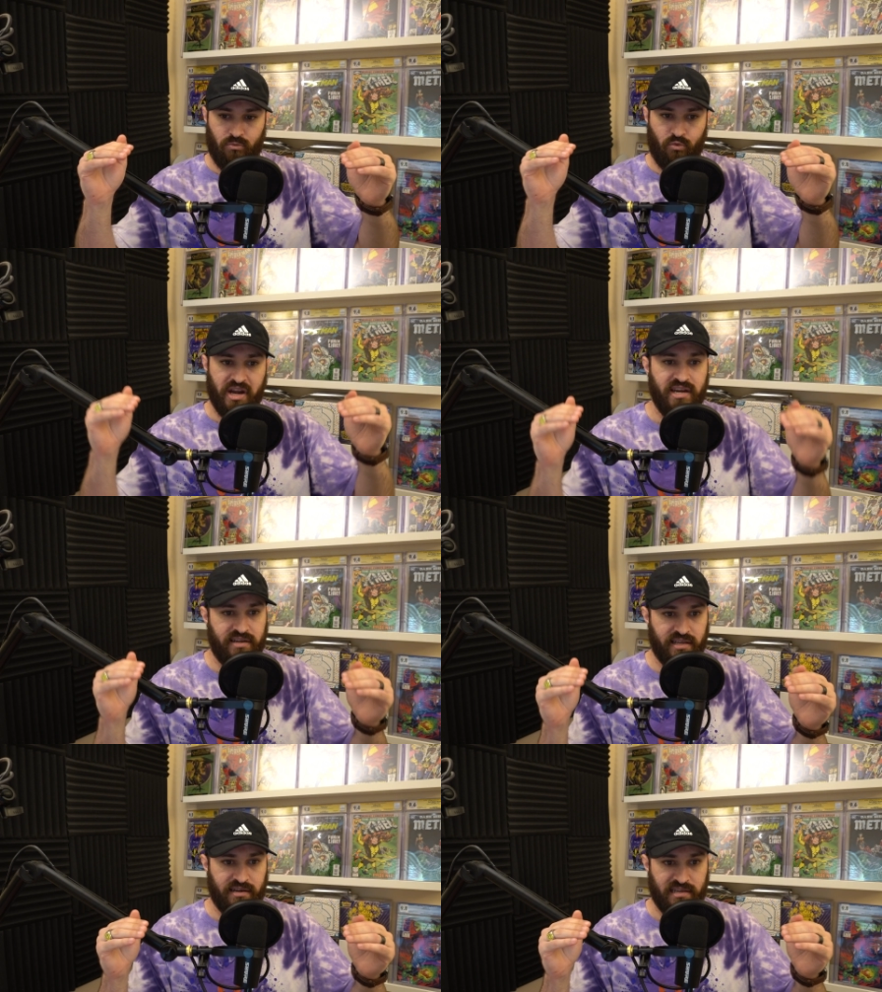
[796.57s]
reined
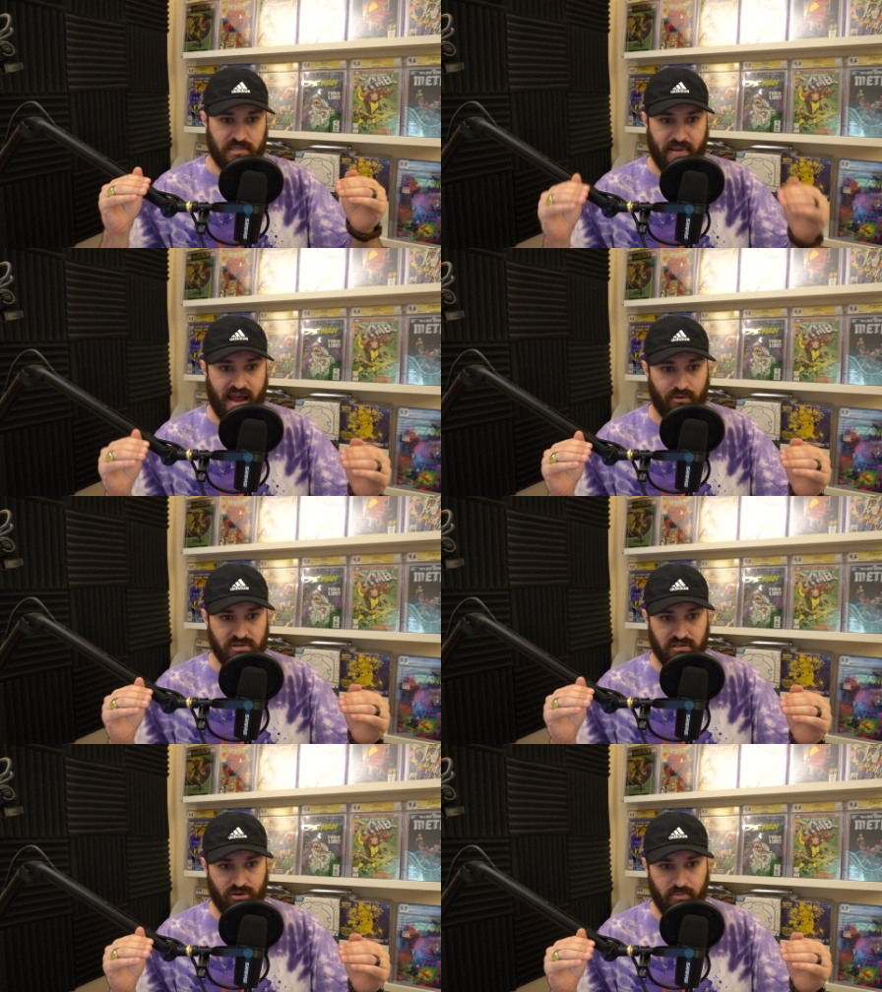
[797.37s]
in his
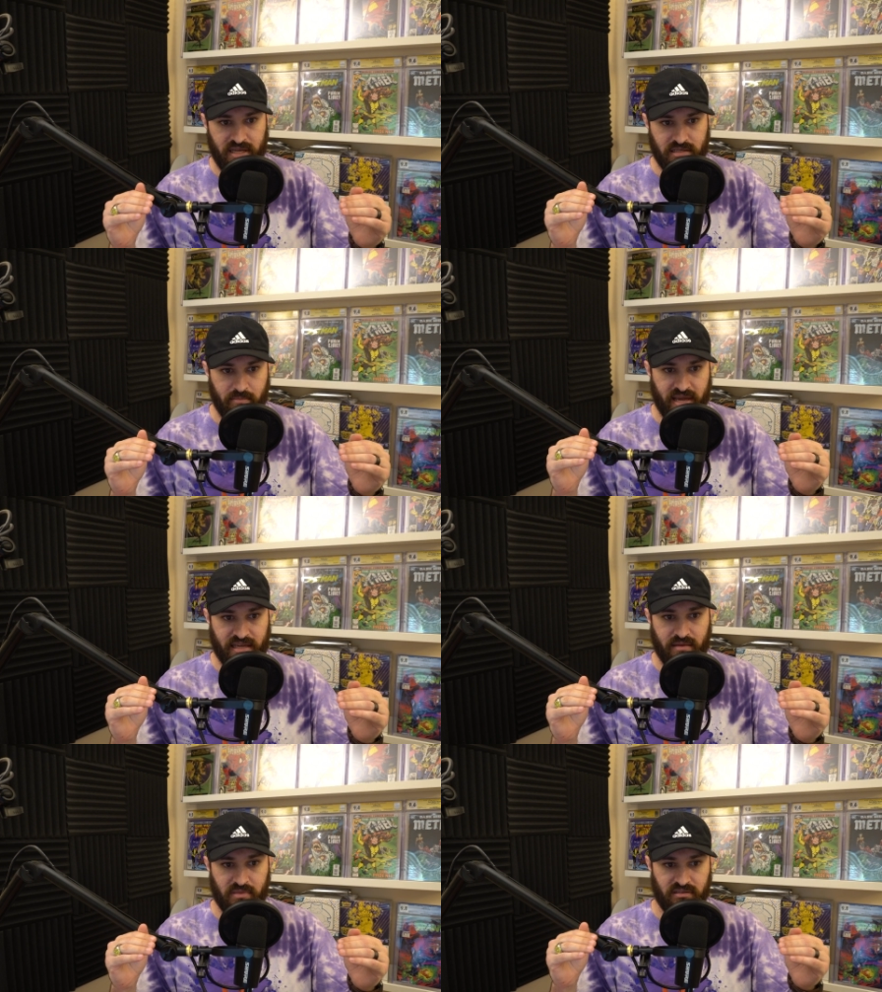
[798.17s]
powers a little bit to make
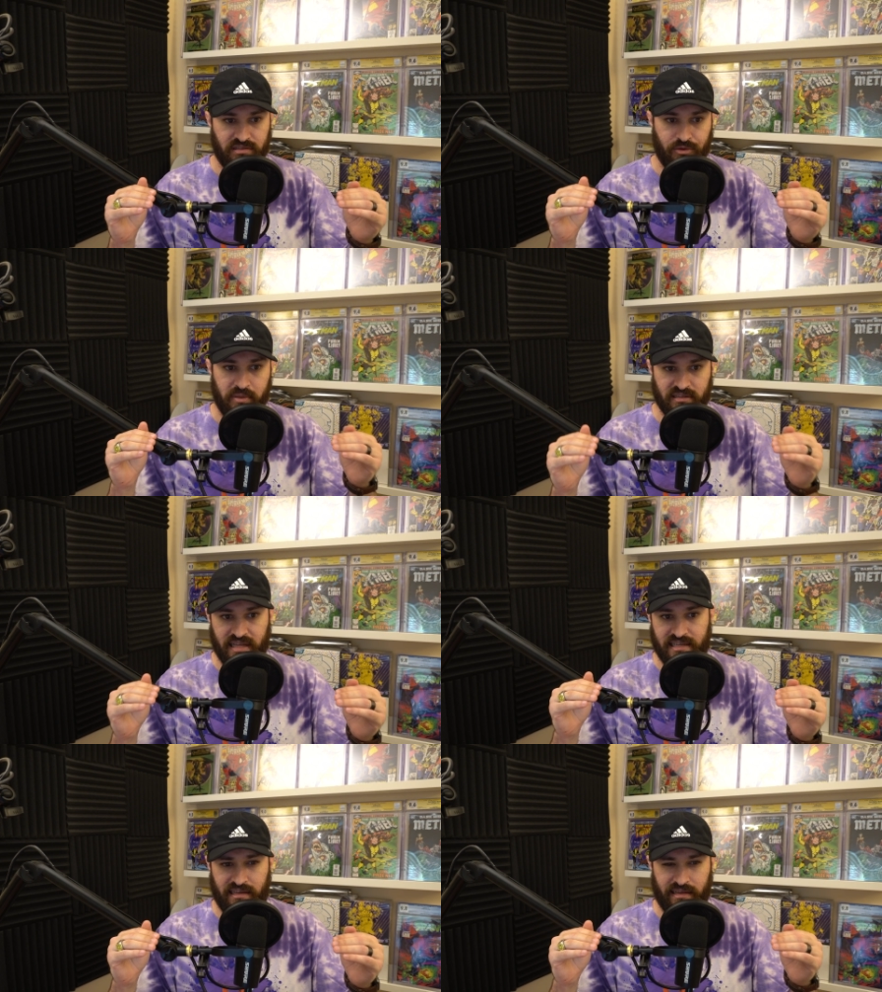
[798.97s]
him a little bit
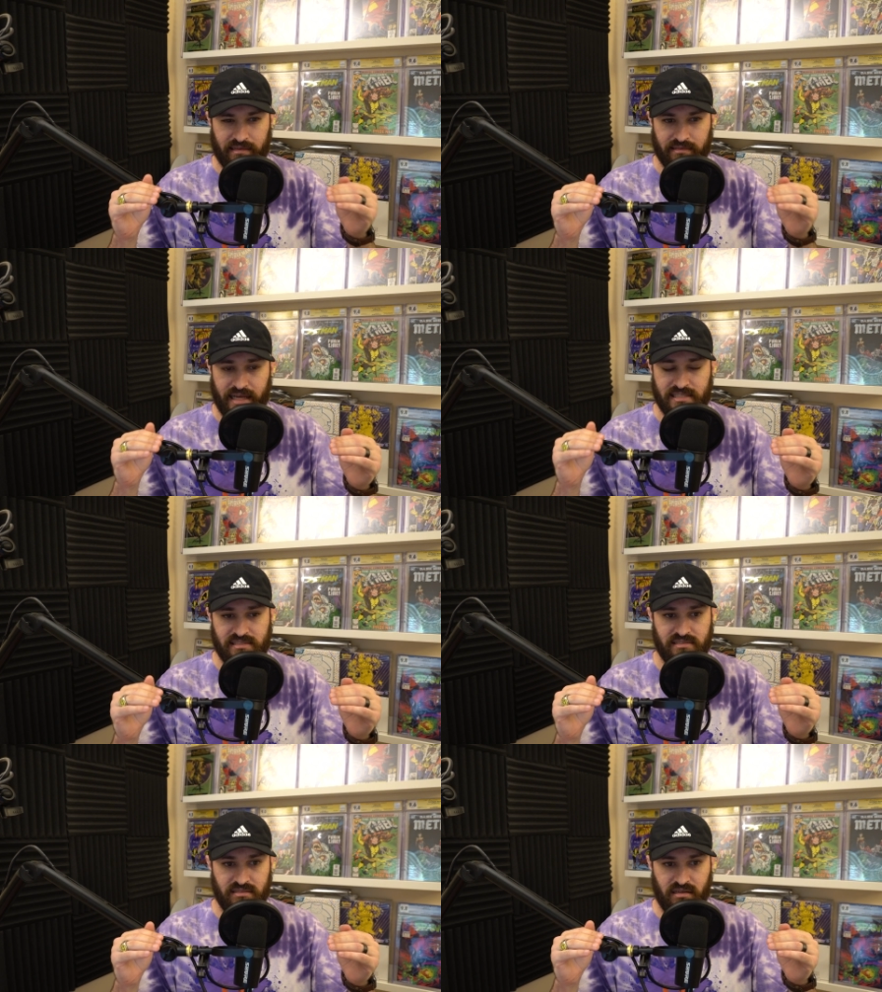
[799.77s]

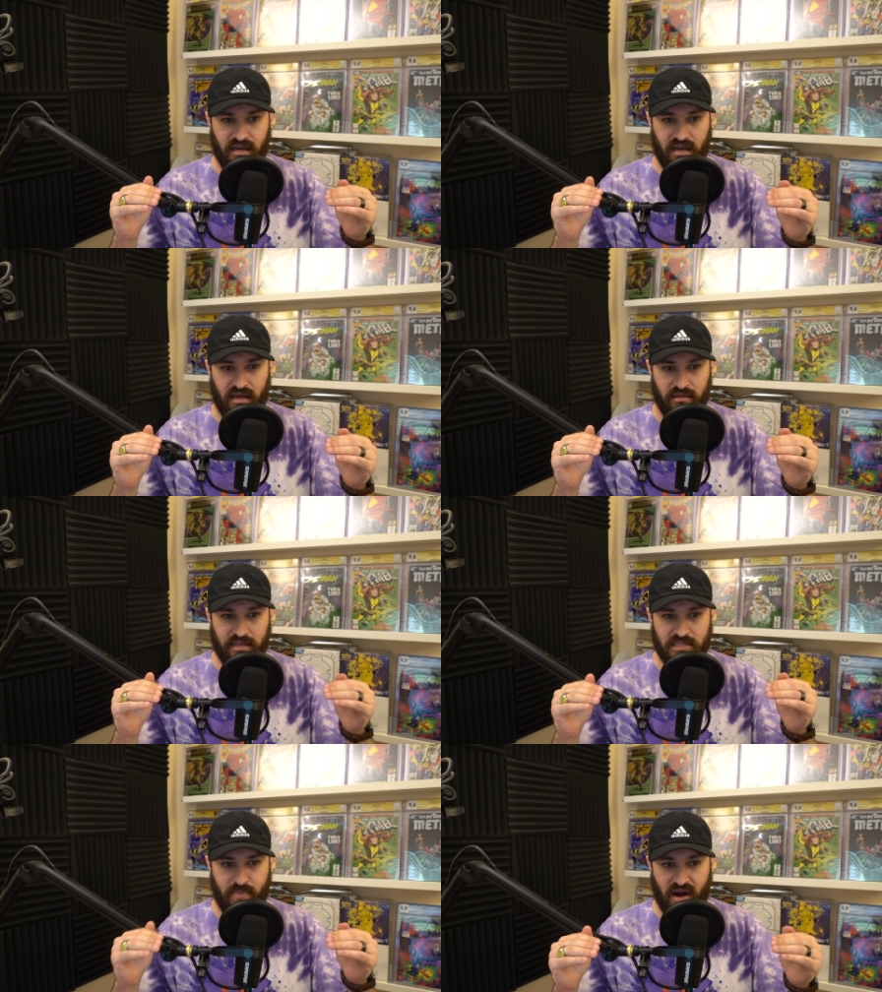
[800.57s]
less
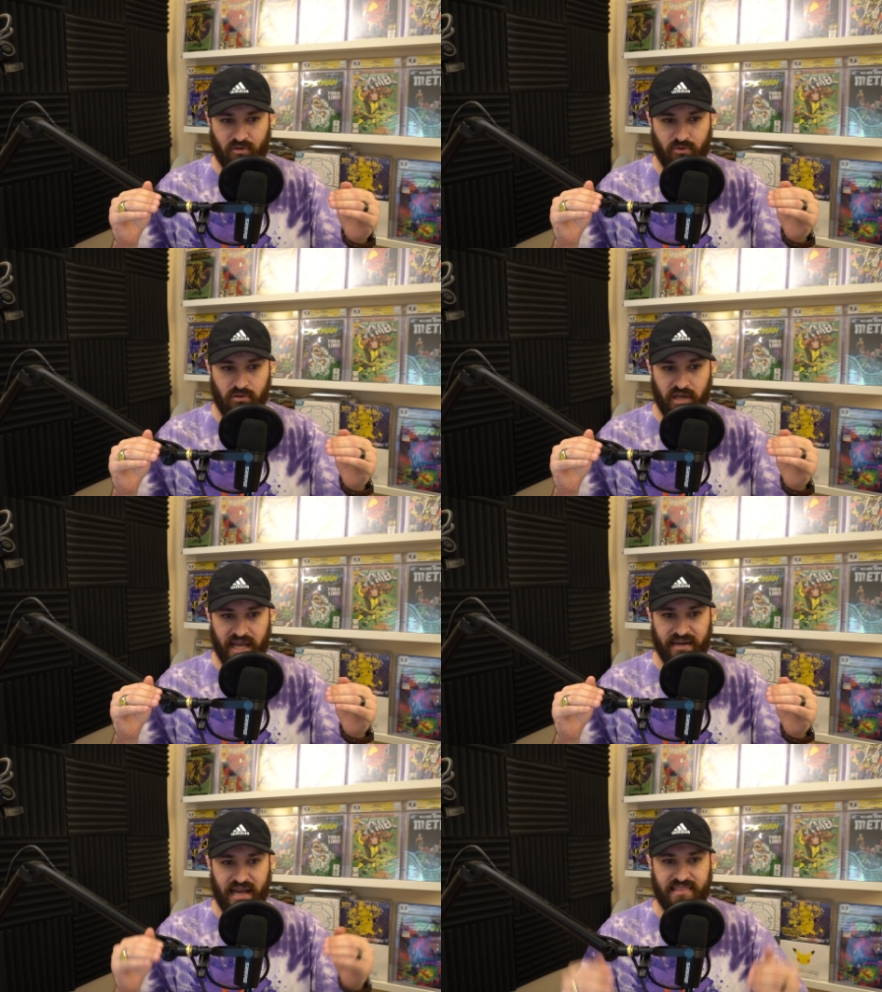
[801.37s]
powerful.
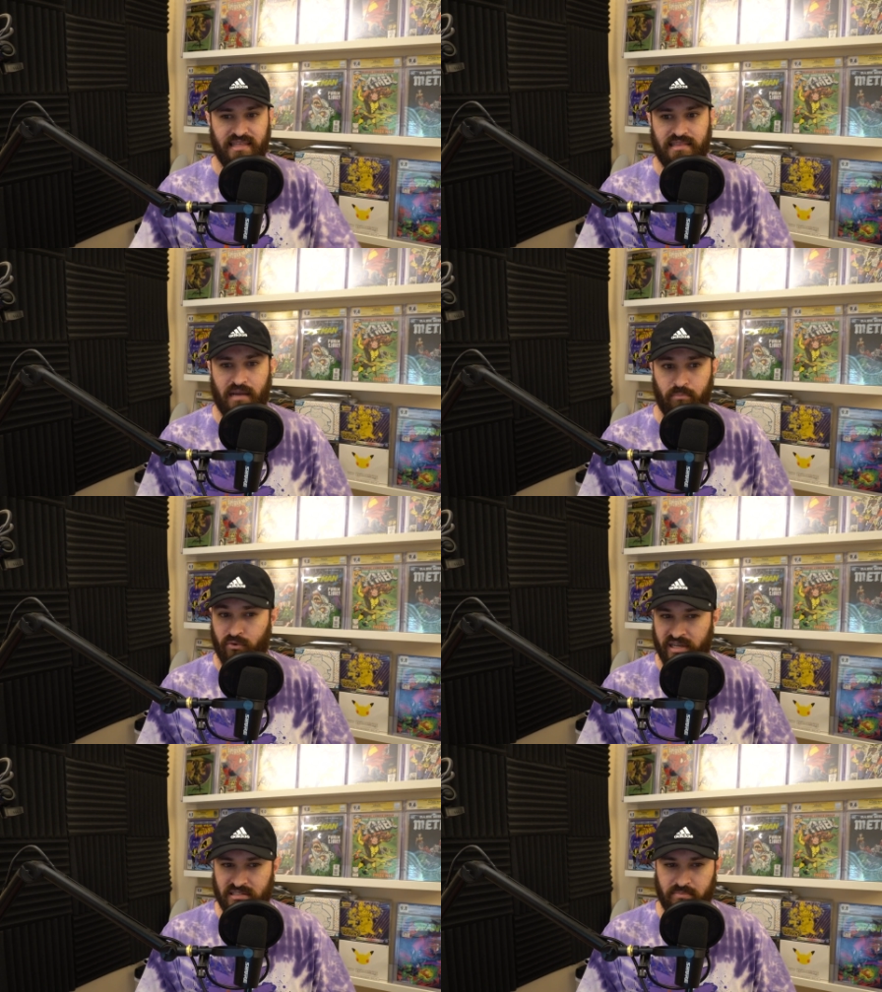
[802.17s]
And I think that
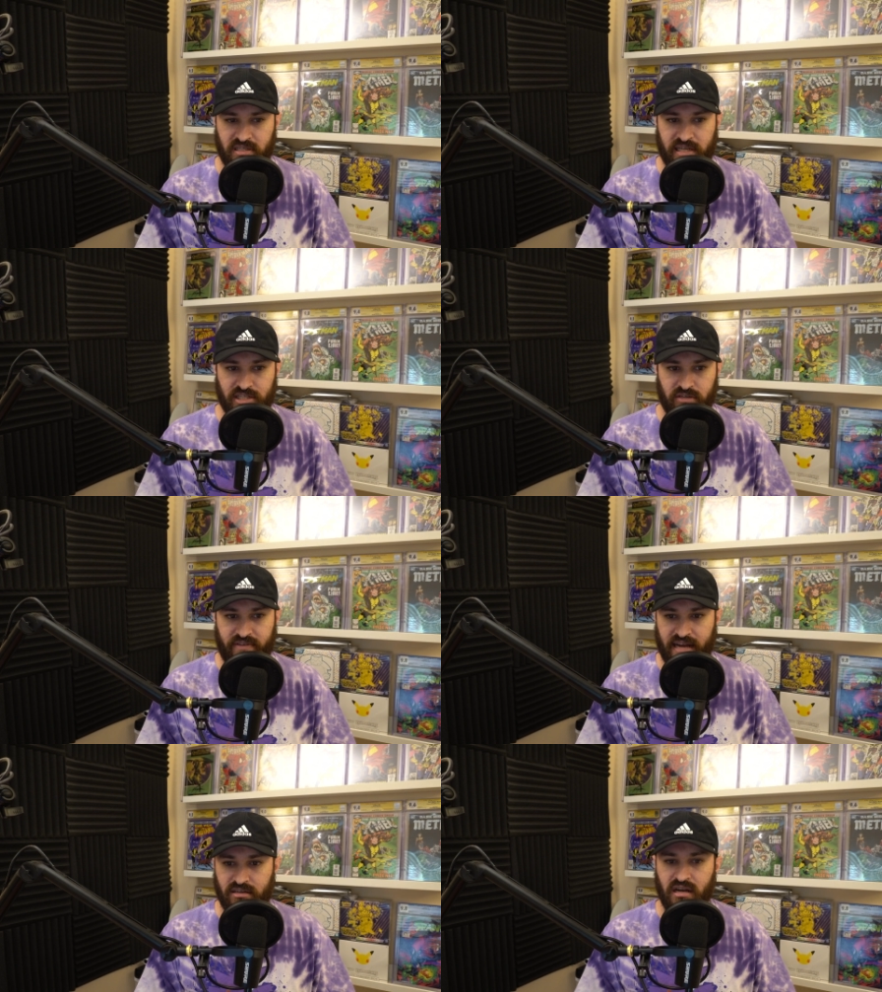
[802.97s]
brings up the danger
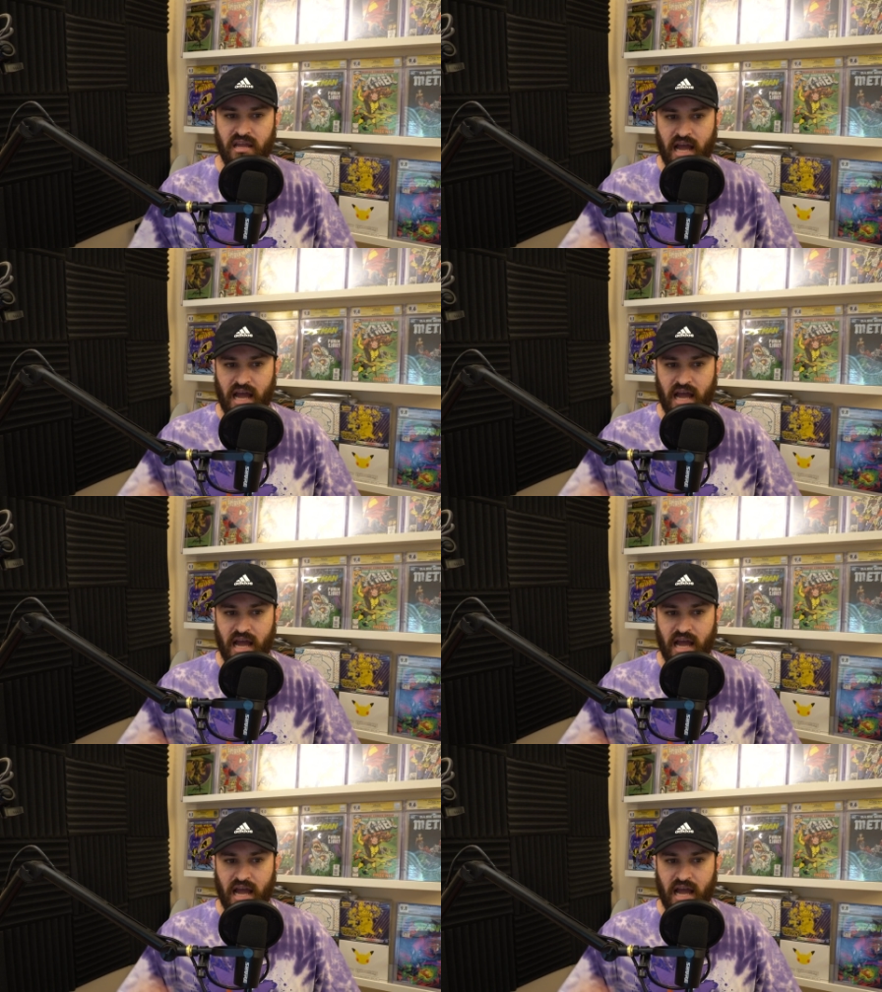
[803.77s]
factor.